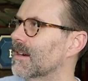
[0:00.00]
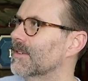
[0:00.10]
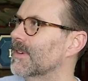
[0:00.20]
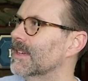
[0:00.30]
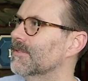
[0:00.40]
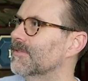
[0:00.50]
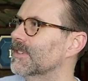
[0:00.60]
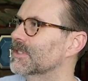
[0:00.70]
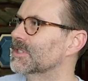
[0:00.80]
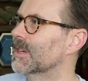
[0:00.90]
If I could
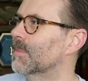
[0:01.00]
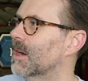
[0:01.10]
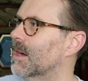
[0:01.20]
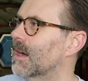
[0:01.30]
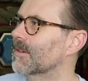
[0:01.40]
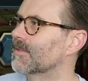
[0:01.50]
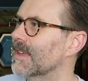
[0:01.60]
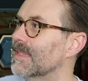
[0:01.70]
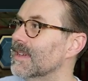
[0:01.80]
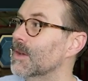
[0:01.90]
finish them off, I
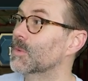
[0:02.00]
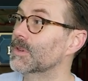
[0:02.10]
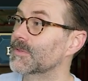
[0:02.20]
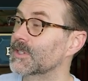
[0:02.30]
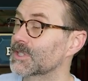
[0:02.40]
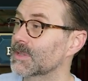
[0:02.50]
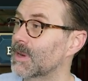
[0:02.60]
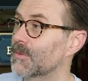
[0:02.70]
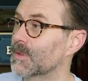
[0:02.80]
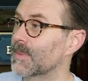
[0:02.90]
think I will finish them
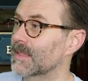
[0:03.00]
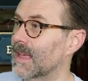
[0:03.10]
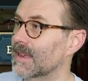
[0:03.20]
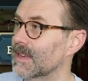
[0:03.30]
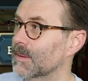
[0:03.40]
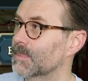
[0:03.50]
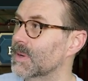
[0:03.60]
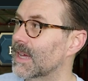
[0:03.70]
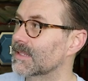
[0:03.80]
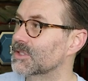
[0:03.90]
off with my lightning,
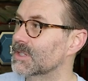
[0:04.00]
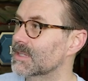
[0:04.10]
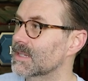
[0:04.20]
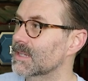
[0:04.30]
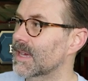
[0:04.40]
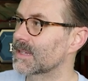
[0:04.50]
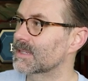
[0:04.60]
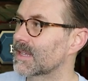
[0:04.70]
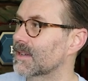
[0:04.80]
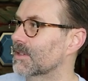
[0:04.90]
but just in case
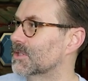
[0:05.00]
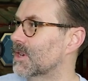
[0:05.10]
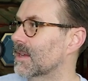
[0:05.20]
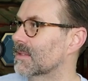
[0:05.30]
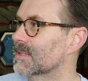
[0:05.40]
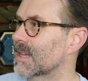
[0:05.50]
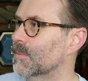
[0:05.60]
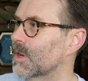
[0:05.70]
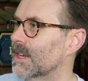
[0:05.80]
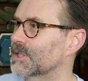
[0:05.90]
they all strike the same
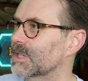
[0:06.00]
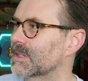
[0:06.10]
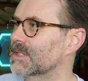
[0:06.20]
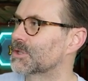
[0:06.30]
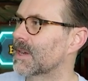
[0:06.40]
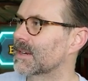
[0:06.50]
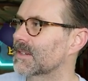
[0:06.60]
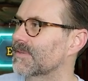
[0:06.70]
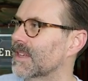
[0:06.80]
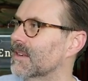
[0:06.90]
one, I should at least try to
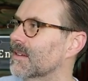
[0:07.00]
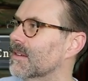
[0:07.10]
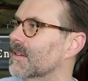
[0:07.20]
defend.